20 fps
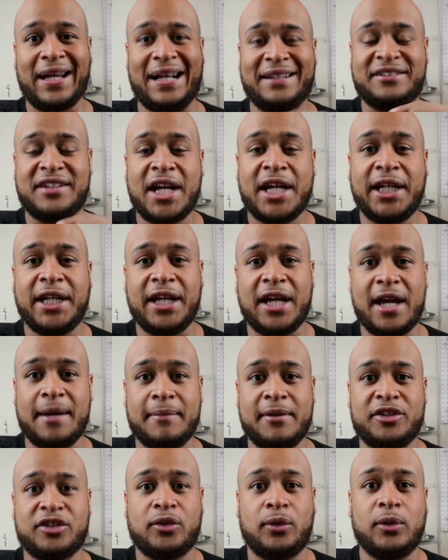at 10
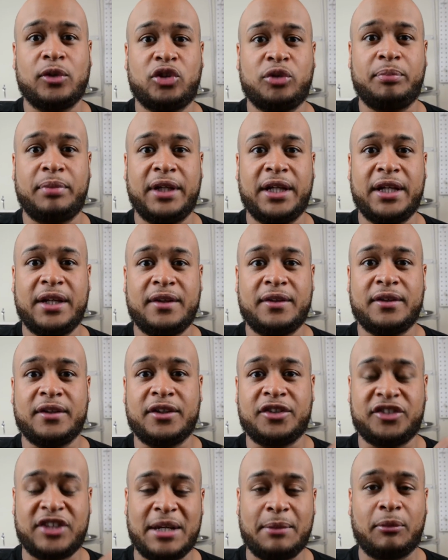a.m. is going to be the
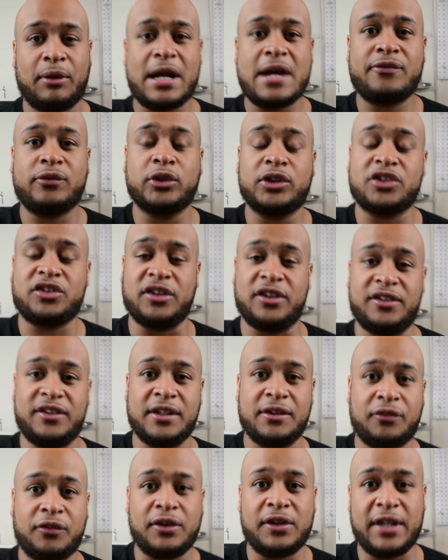same raffle, just a
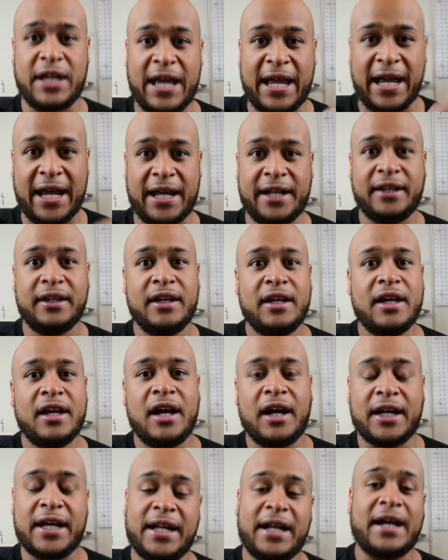different hat.
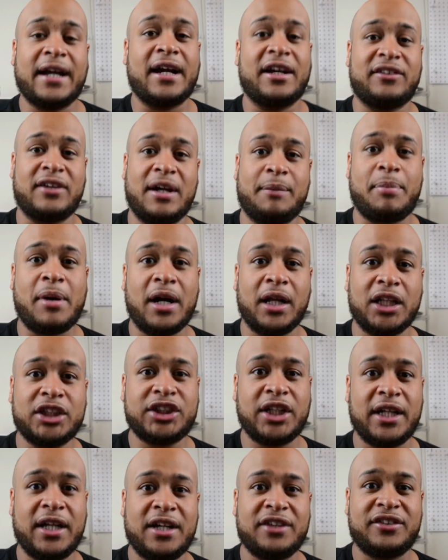Again, guys, I
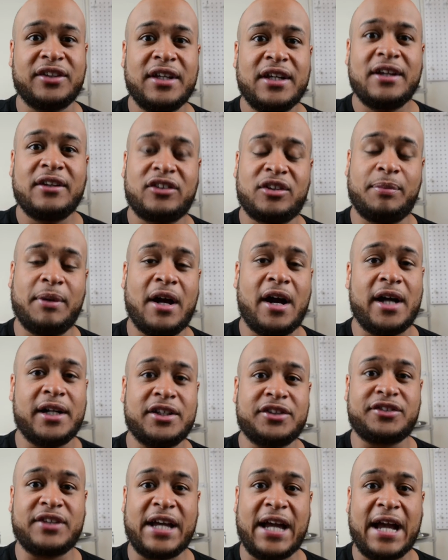apologize. To be
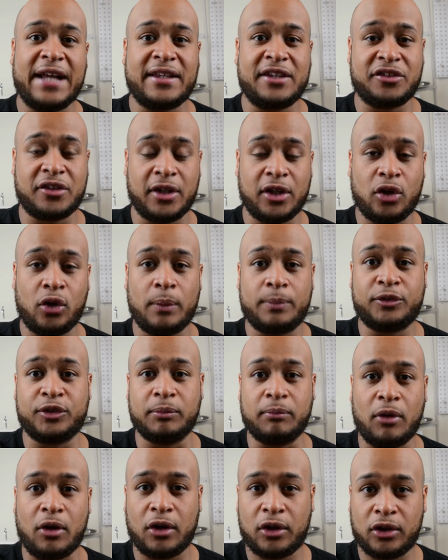honest, the hat that's going to go up
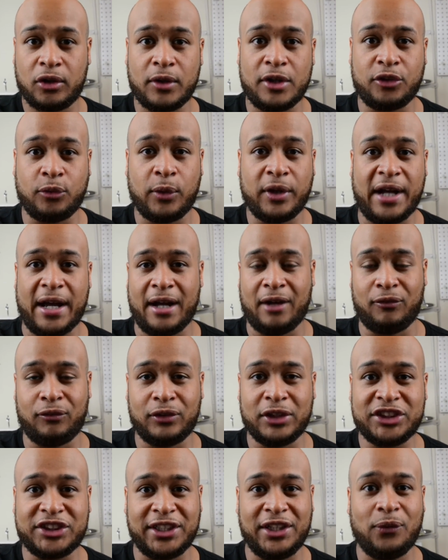tomorrow is what I
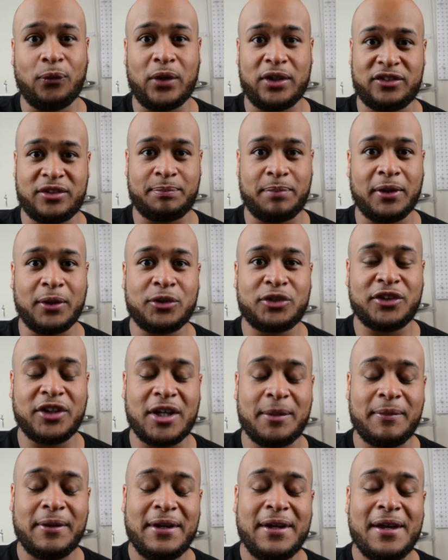originally wanted to post
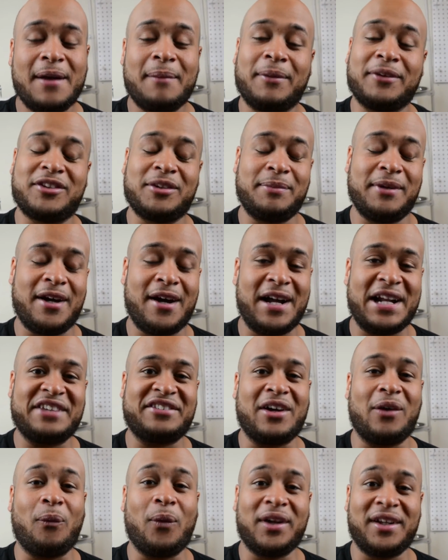up. But to be honest,
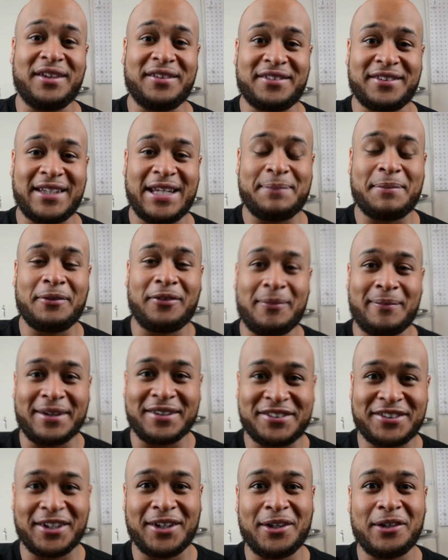I wanted to keep it for
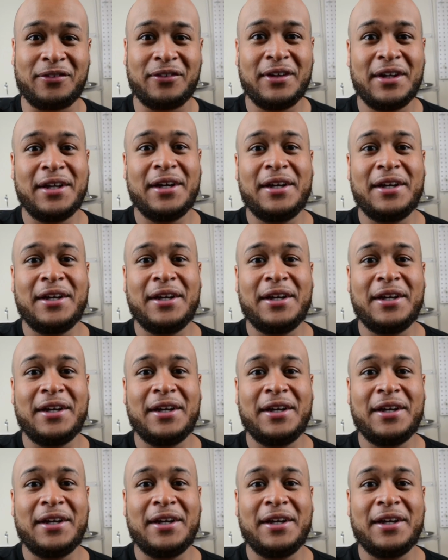myself.